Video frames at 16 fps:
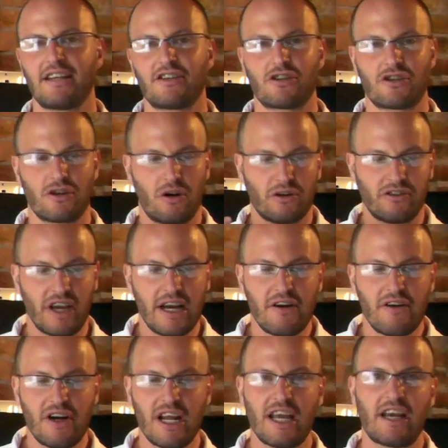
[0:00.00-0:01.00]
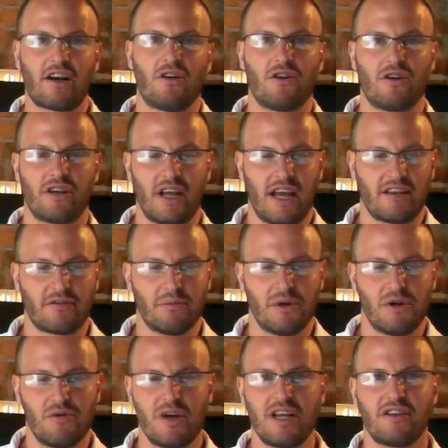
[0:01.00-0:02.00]
it stars Eckhart as
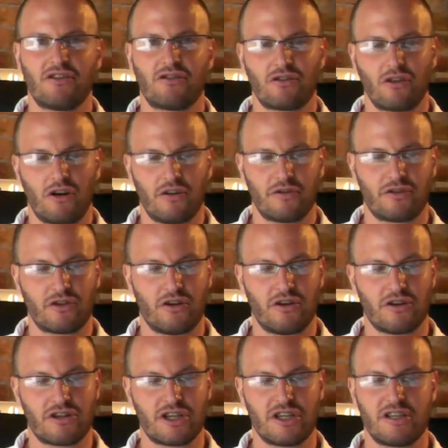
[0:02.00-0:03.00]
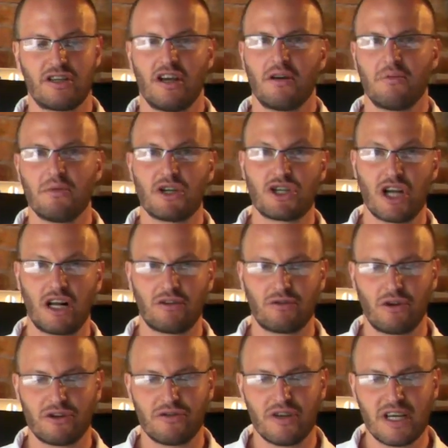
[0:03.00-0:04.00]
Marine Staff Sergeant, Michelle
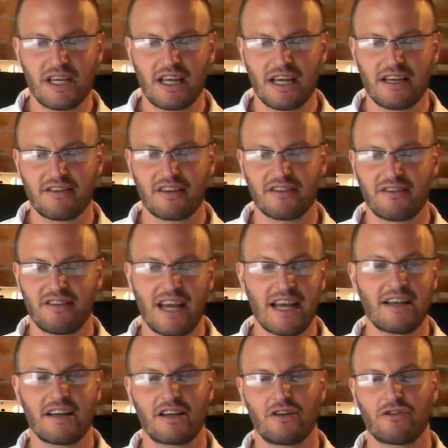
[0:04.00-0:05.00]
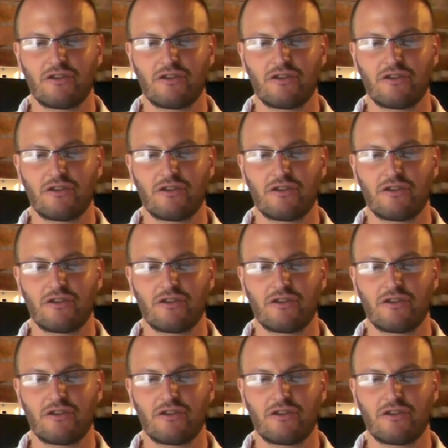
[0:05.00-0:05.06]
Rodriguez as Technical